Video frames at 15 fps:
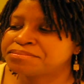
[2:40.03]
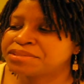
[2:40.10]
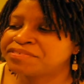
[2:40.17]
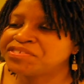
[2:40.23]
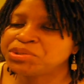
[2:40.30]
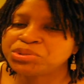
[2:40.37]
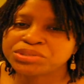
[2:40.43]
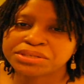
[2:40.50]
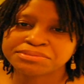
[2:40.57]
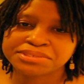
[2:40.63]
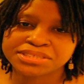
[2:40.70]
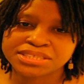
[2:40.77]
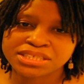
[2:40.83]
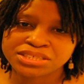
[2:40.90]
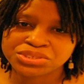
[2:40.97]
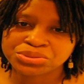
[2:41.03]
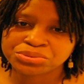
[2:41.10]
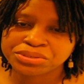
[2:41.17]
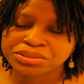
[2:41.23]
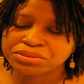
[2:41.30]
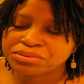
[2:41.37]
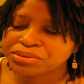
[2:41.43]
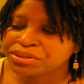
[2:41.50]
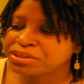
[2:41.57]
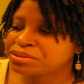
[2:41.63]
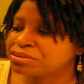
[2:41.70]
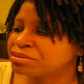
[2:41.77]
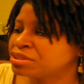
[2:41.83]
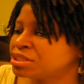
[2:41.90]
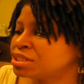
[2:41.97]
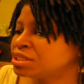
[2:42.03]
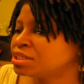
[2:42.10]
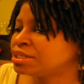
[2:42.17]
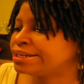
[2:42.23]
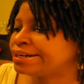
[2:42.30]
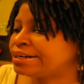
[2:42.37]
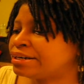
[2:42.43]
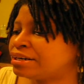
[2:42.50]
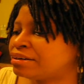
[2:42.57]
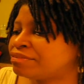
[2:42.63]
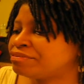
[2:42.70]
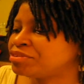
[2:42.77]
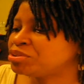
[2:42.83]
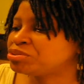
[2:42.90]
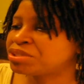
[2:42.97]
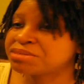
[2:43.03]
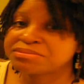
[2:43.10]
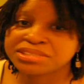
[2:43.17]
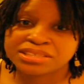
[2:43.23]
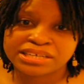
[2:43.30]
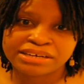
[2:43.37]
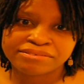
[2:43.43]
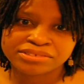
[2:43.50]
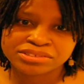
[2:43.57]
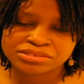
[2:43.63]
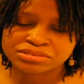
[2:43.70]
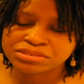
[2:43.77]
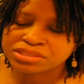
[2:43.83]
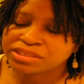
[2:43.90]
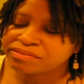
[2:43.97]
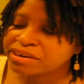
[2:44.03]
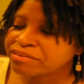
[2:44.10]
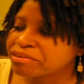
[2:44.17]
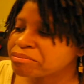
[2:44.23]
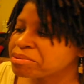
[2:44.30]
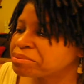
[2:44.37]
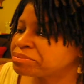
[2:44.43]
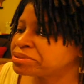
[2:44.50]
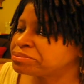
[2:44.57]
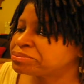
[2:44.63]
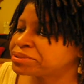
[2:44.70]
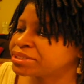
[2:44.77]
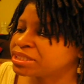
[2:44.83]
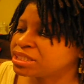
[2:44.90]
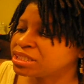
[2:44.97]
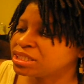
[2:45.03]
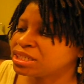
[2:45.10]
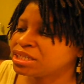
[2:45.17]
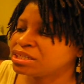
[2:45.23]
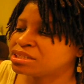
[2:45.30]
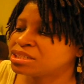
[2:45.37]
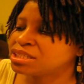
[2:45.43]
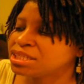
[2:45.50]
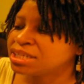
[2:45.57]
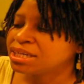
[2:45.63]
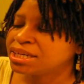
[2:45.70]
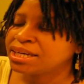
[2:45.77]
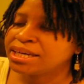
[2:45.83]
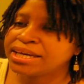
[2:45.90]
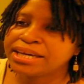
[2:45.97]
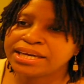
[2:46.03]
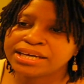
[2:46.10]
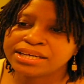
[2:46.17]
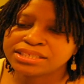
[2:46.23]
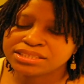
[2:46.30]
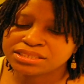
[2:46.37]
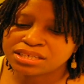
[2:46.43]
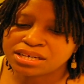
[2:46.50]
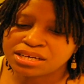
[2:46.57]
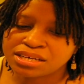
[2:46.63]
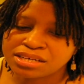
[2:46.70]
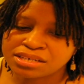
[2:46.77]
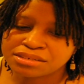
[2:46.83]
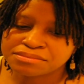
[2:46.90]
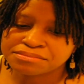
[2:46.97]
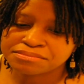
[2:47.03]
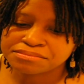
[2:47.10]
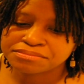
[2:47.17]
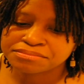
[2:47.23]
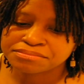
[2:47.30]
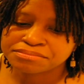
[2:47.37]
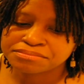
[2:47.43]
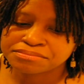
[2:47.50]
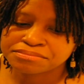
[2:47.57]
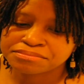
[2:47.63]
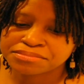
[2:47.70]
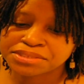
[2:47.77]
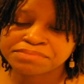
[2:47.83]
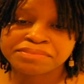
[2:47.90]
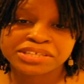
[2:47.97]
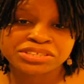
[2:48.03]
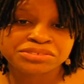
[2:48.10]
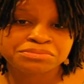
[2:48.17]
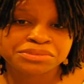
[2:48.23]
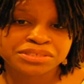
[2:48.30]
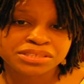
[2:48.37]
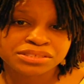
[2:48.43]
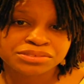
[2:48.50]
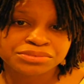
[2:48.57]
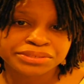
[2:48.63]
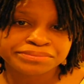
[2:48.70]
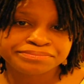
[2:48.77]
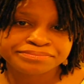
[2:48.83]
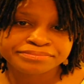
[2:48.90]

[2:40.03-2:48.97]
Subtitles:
a few drops of tea tree oil, a few drops of lavender oil if I remember to put it in there, and some vegetable glycerin.